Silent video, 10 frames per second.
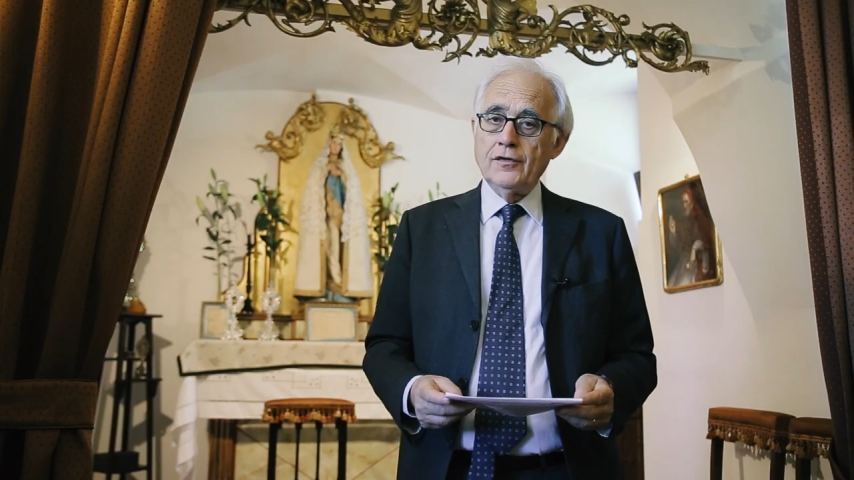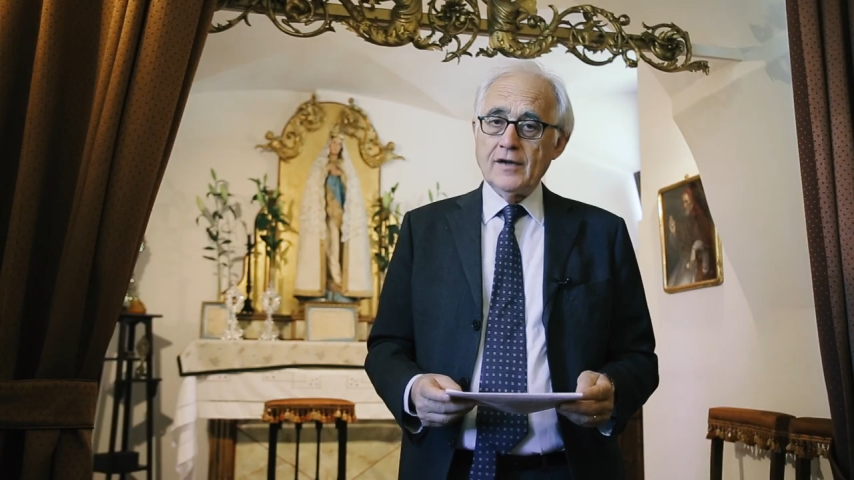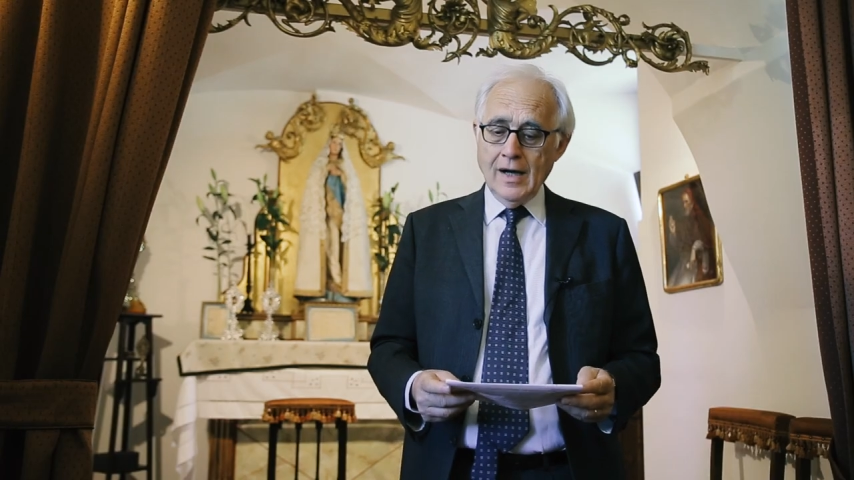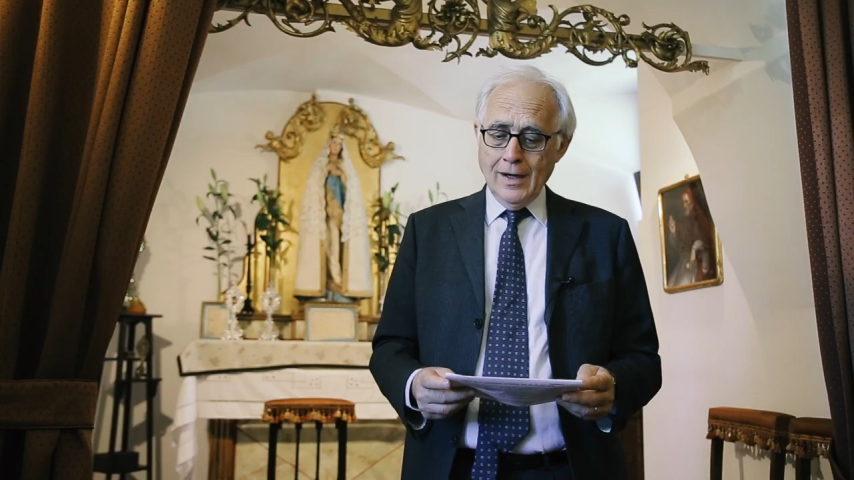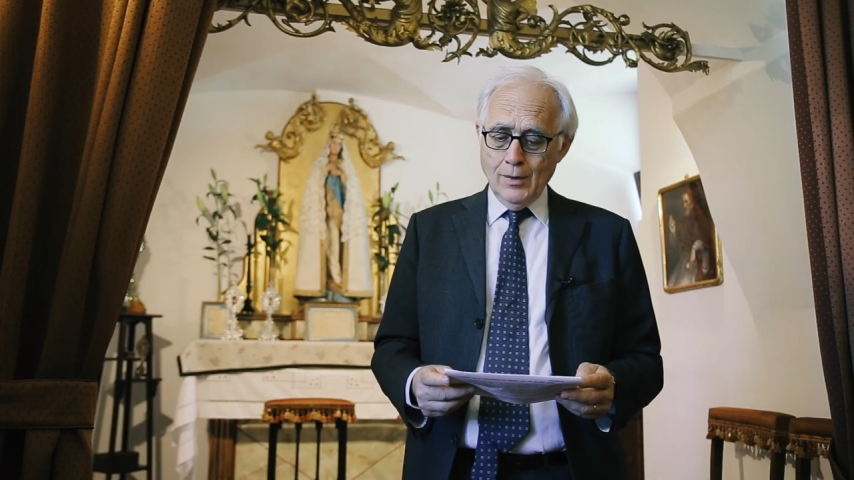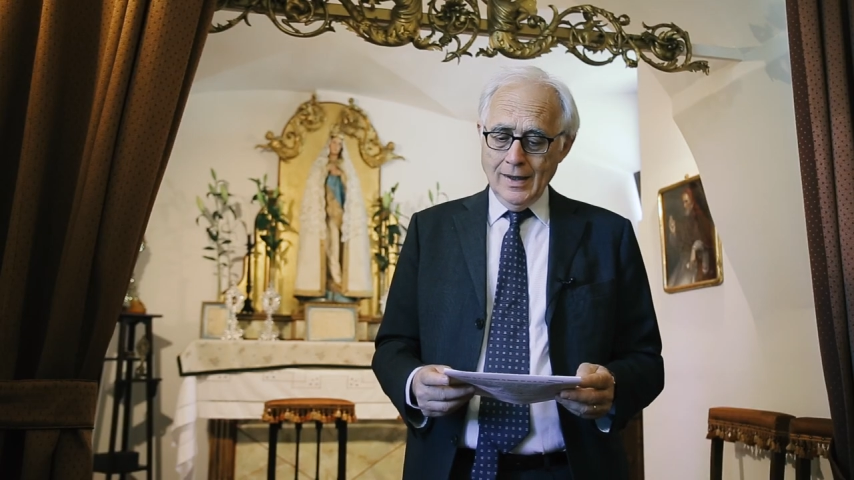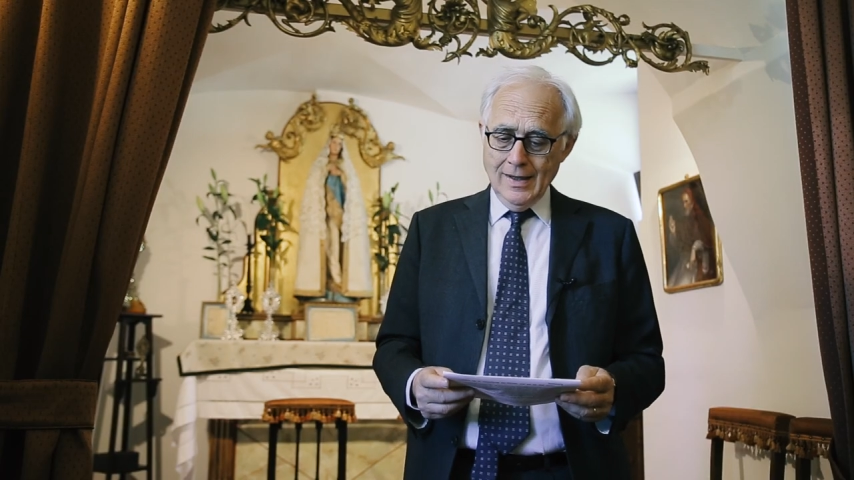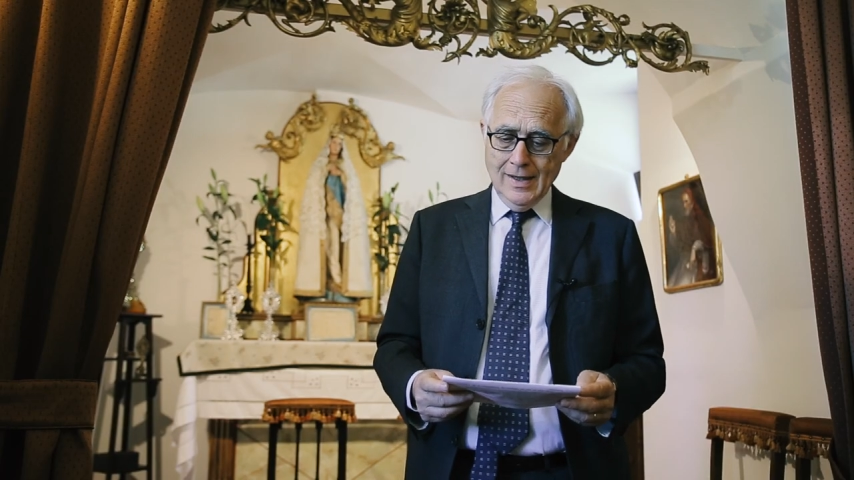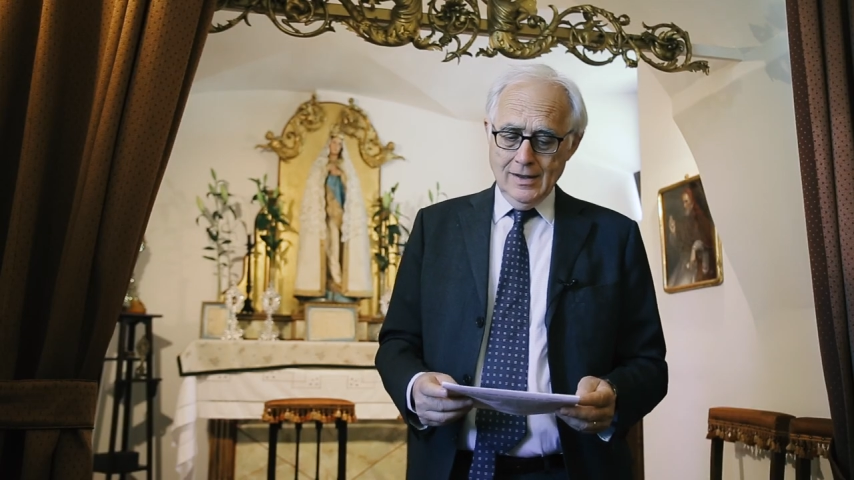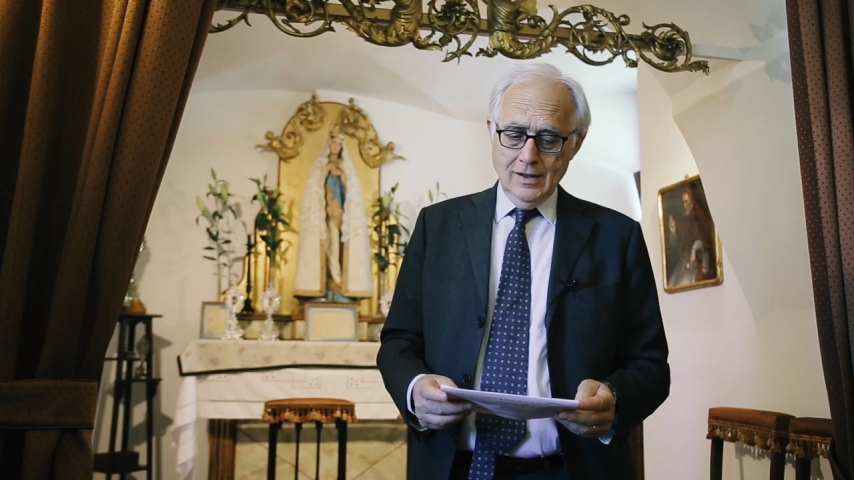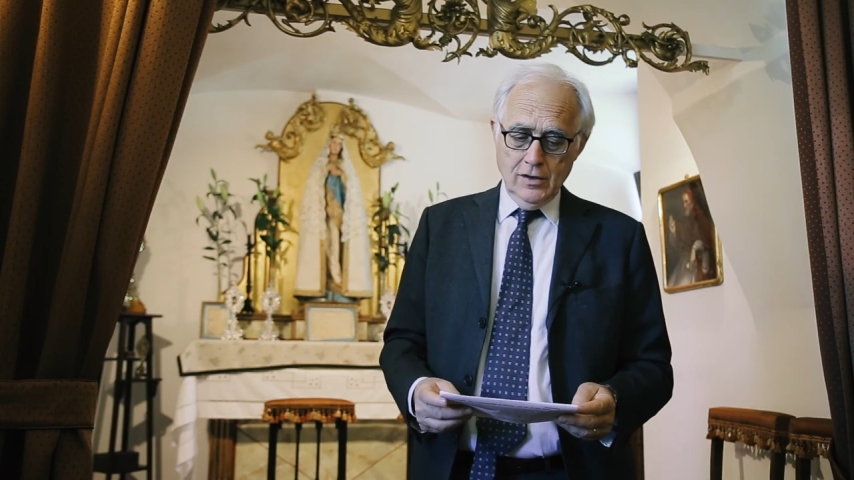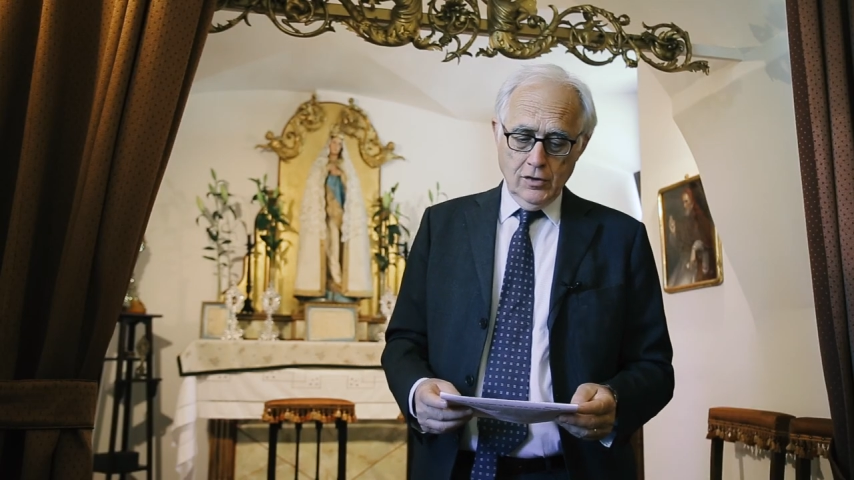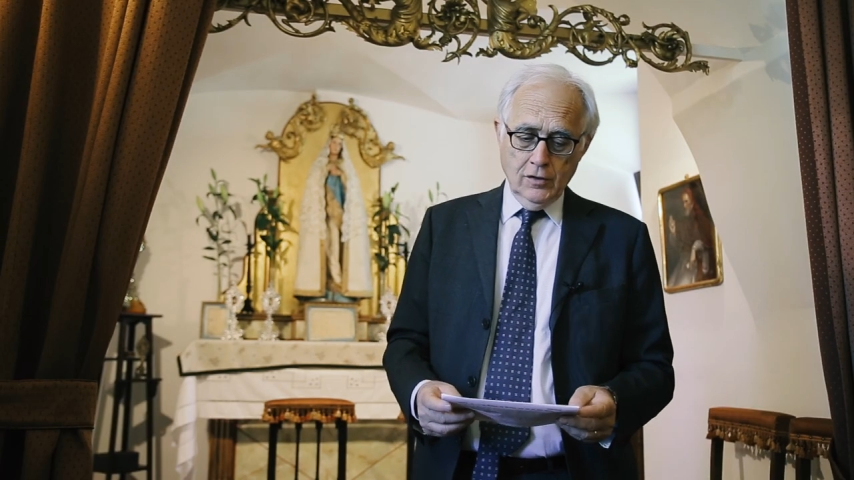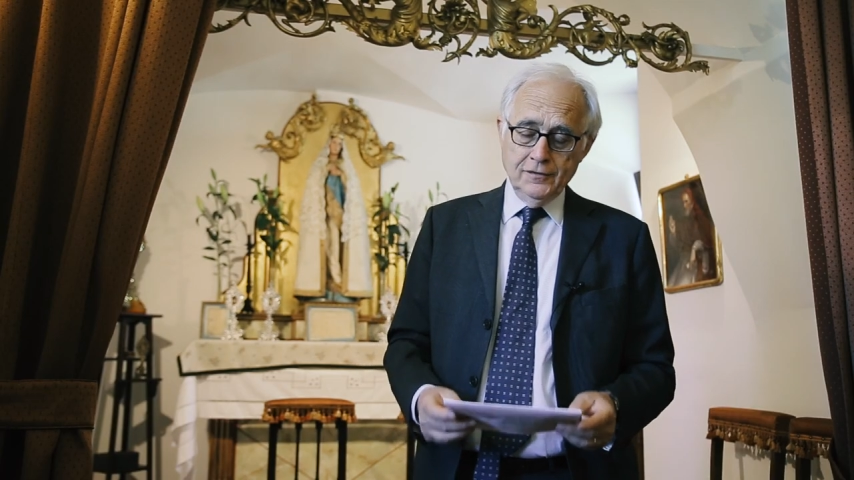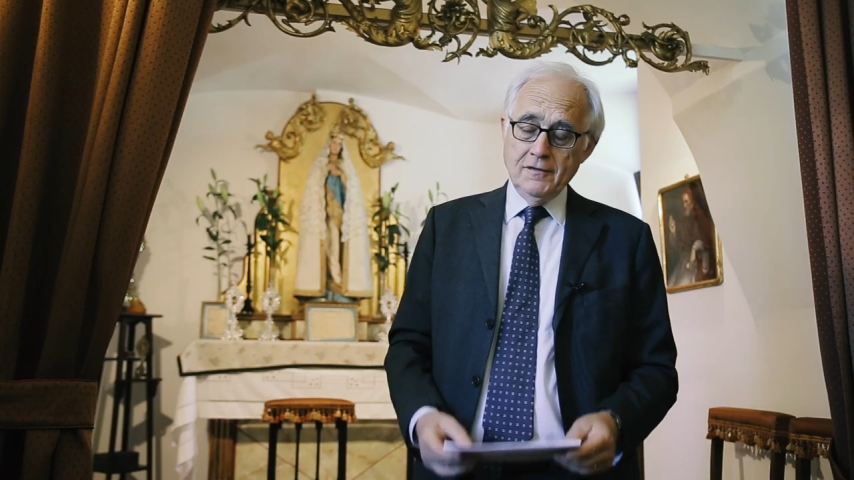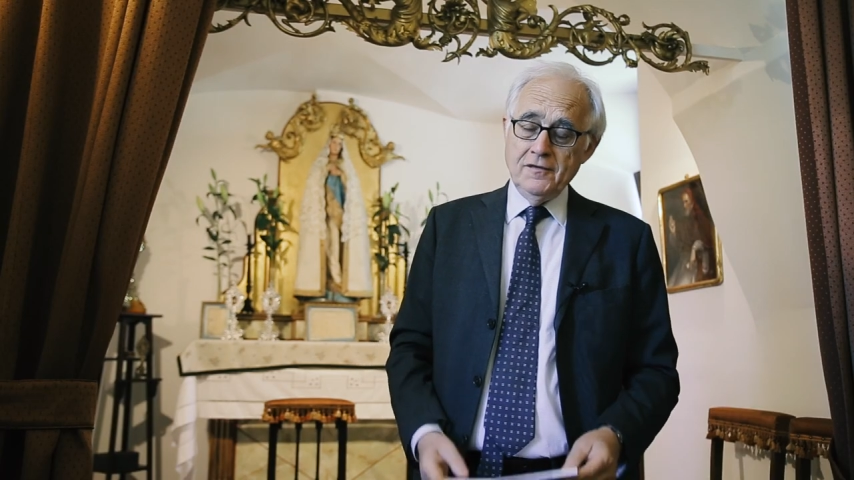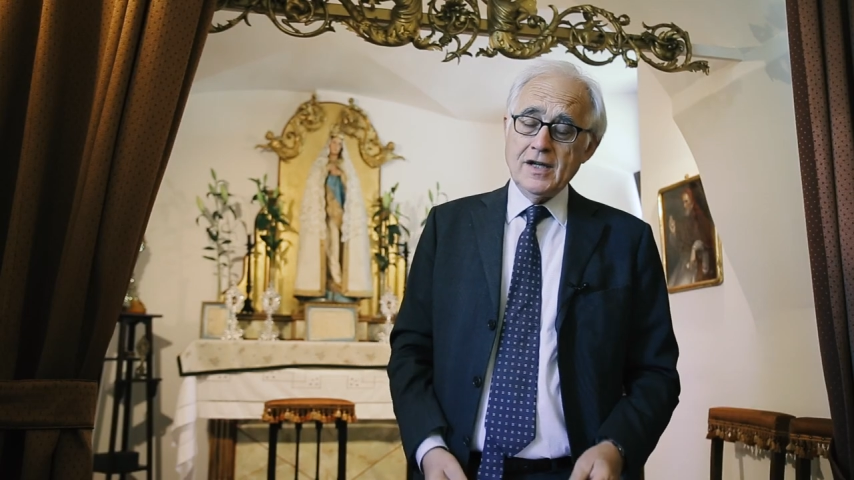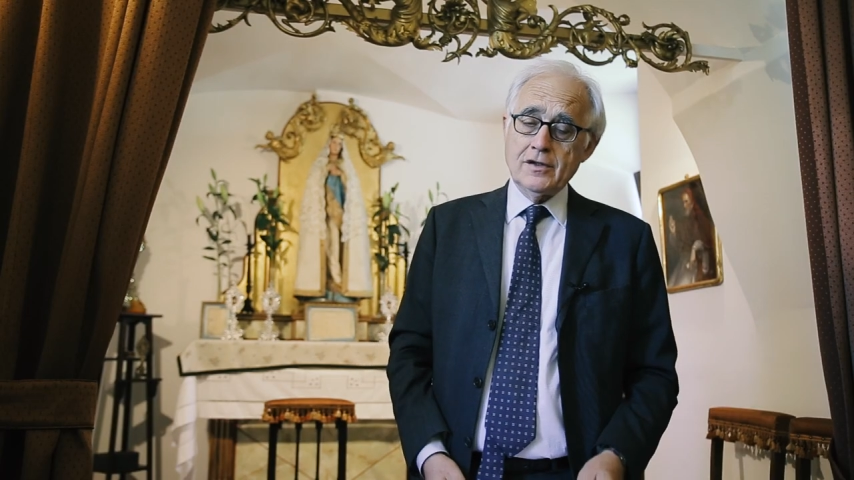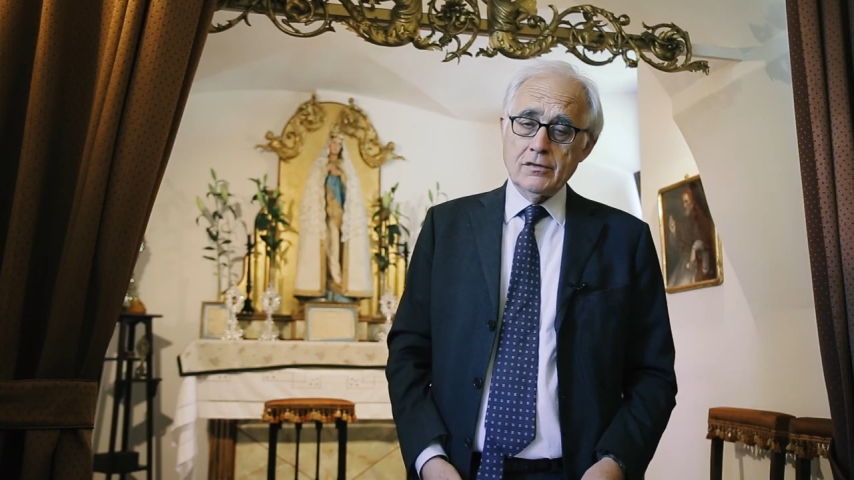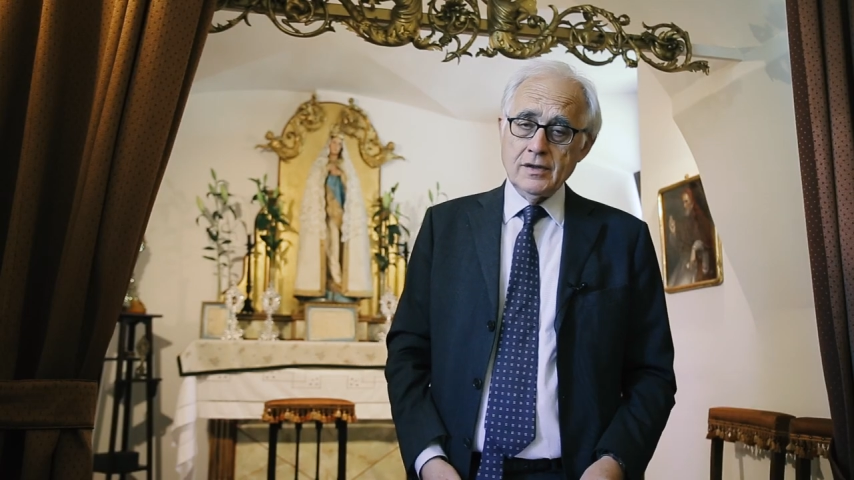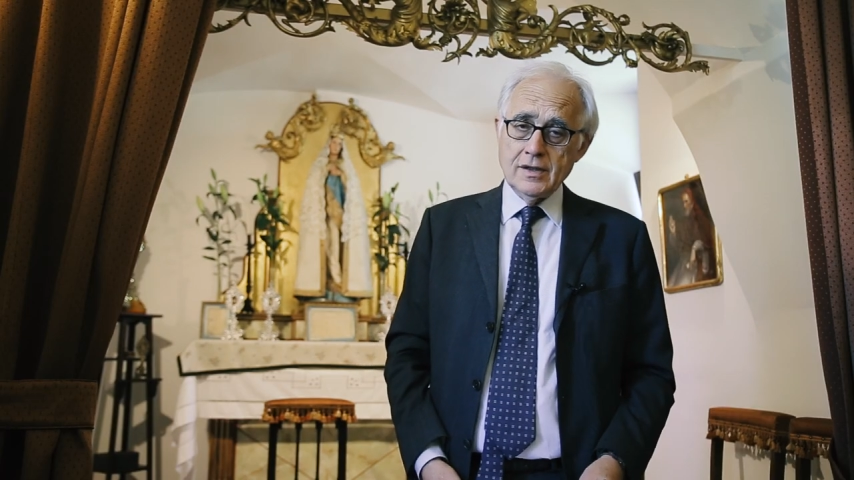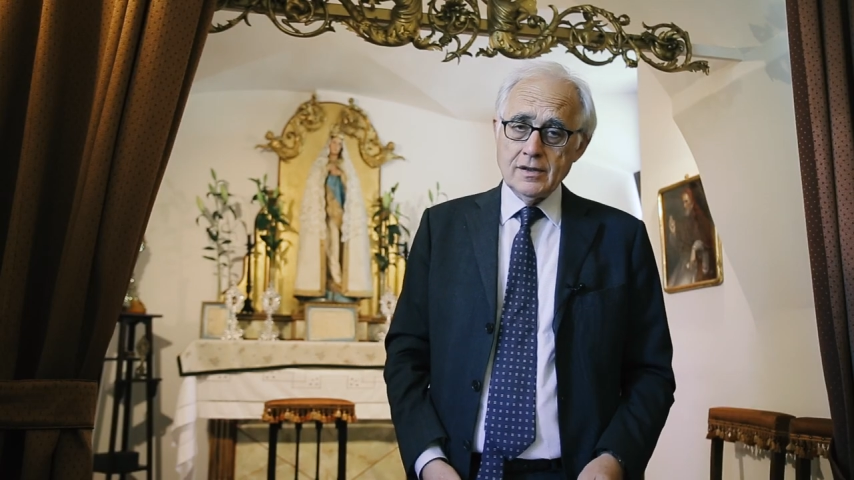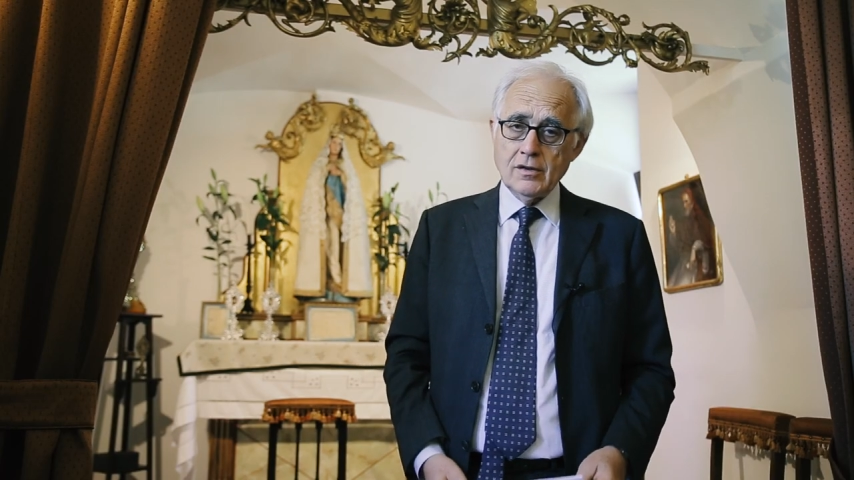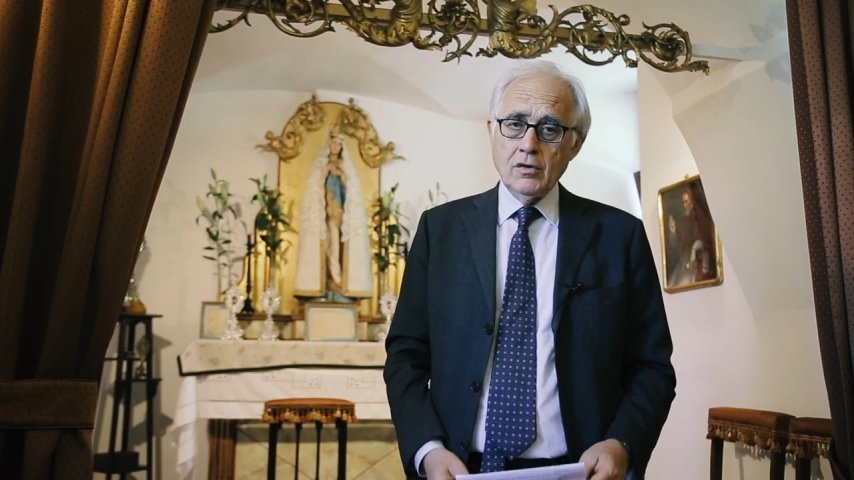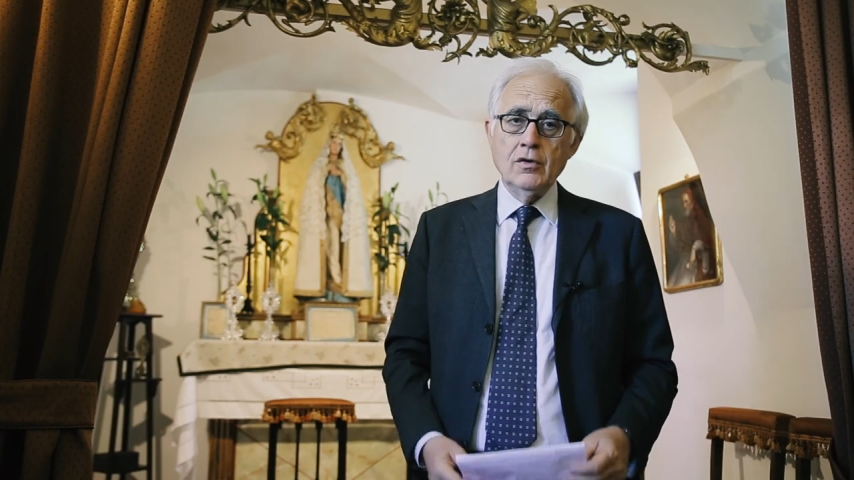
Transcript: of Our Lady of Victories,